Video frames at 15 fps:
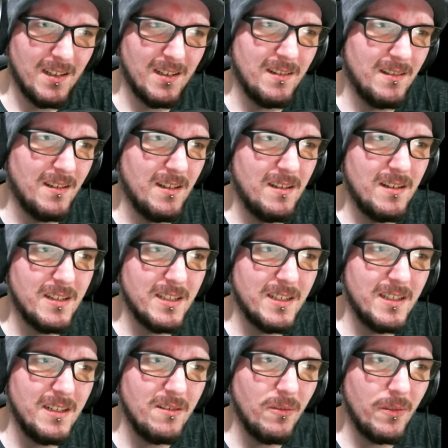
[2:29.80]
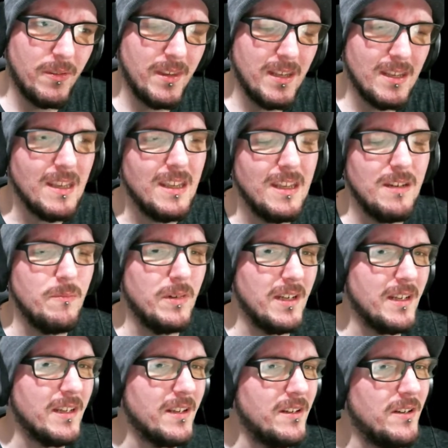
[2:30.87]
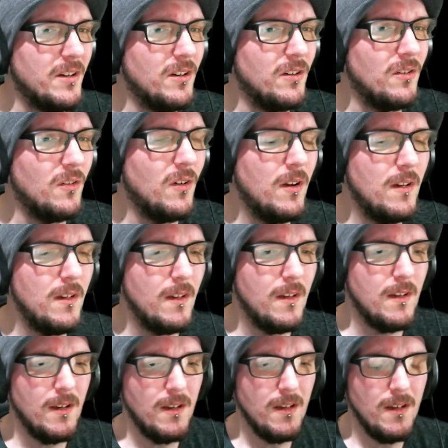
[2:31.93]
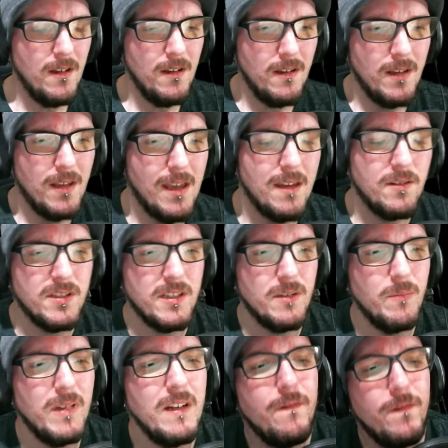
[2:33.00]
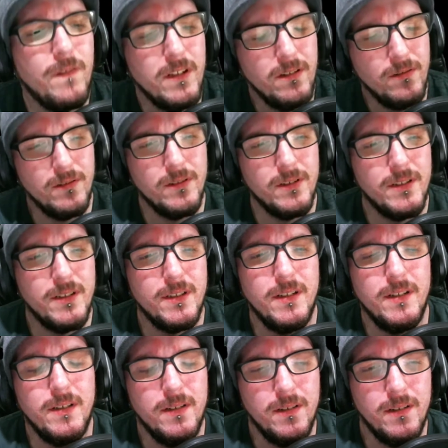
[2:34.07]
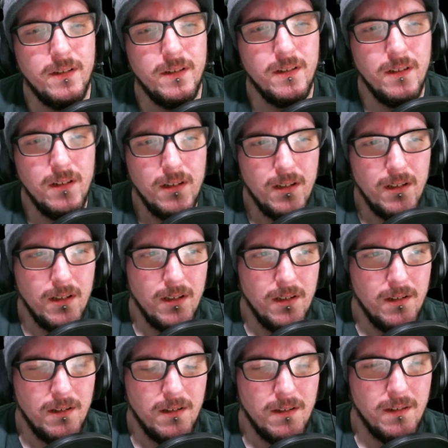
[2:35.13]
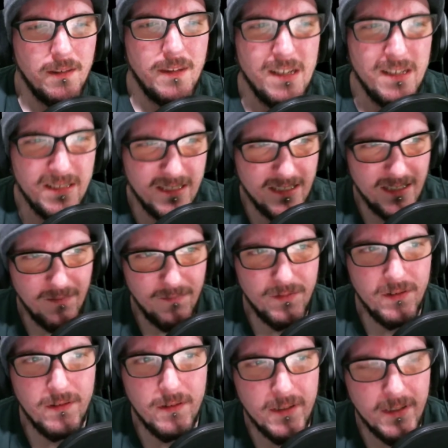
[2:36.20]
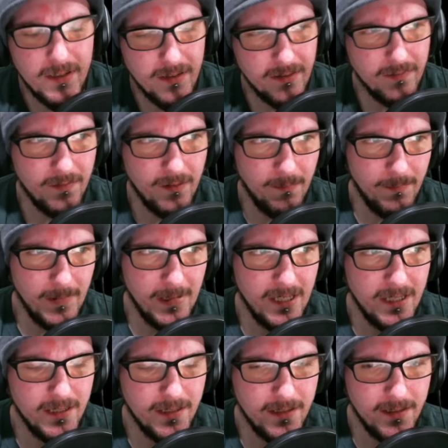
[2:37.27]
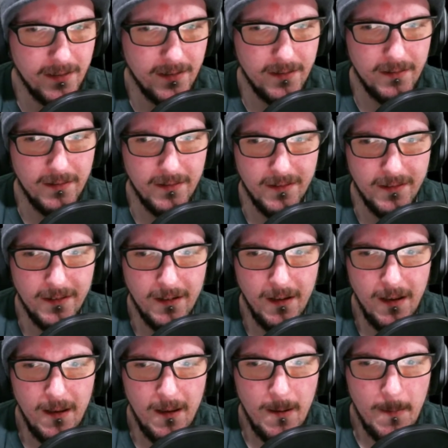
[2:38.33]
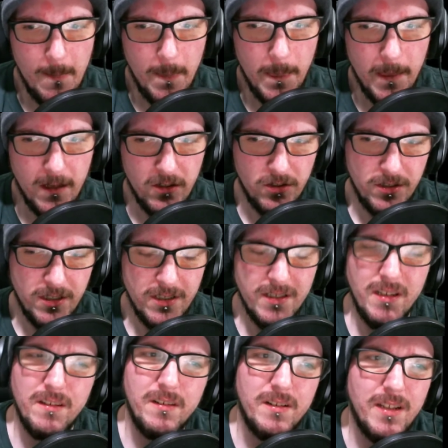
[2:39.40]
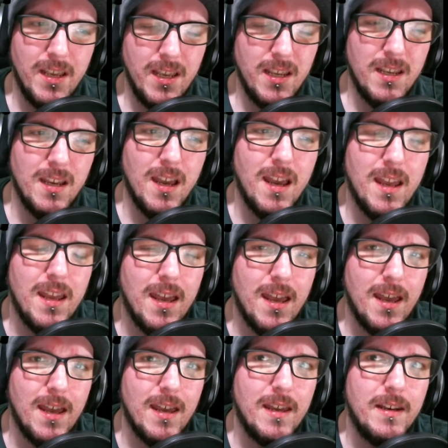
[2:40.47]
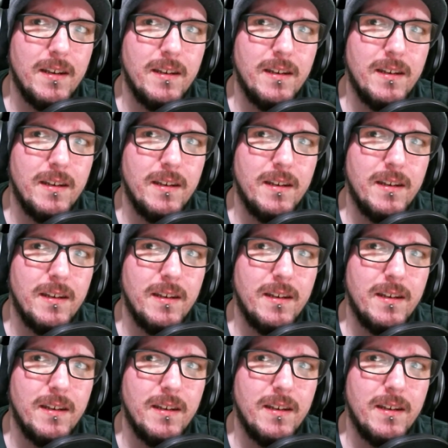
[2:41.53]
honestly don't think anybody can know how somebody feels that suffers from this. Just the other day, I had